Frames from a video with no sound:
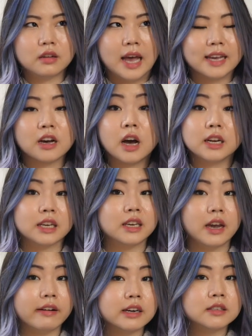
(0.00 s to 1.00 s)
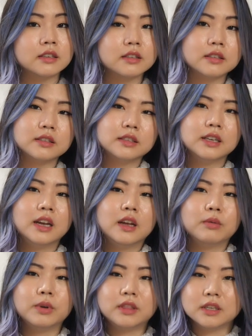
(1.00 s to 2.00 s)
iconic characters
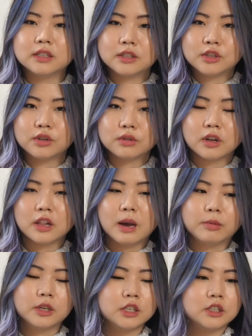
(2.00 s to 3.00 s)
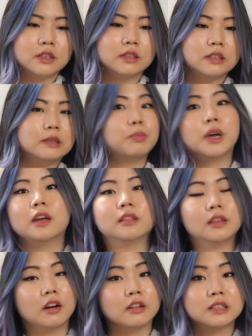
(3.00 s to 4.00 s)
with these two collaborations, but
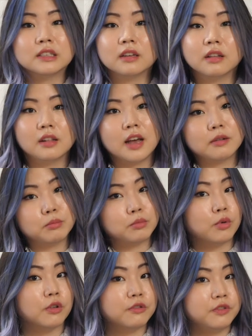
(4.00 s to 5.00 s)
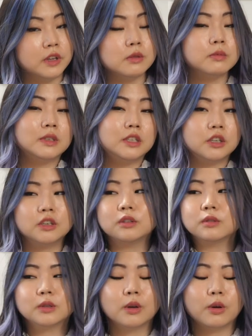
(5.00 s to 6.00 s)
there are still a lot more films to
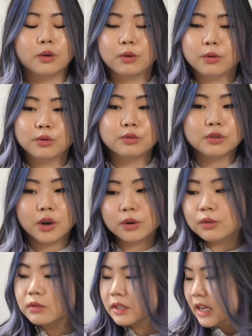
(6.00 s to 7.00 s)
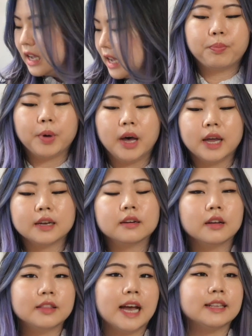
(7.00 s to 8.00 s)
do, so who knows. But
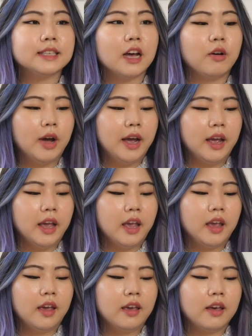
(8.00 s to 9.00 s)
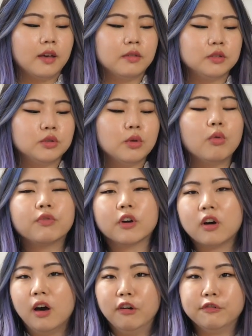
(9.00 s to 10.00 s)
that's how I
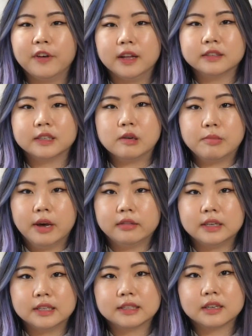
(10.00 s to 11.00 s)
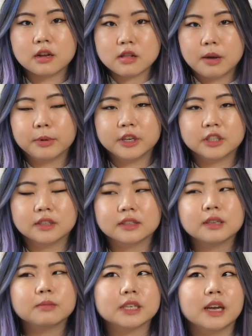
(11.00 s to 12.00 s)
overall felt about this collaboration.
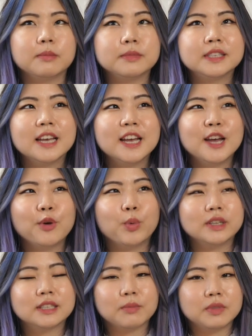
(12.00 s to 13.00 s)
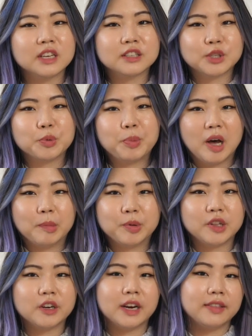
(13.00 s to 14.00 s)
Sometimes when something's so
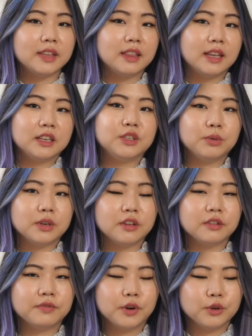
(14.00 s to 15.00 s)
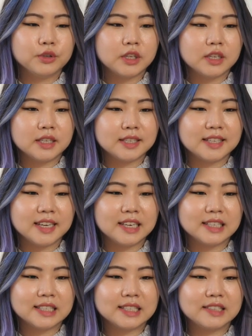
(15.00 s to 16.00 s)
popular and then they do another version,
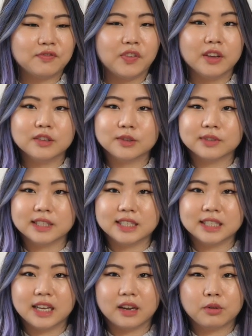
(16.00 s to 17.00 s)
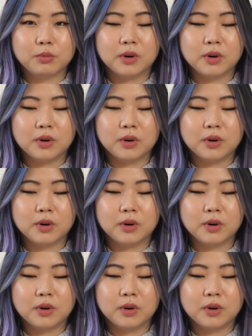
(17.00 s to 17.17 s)
it feels really like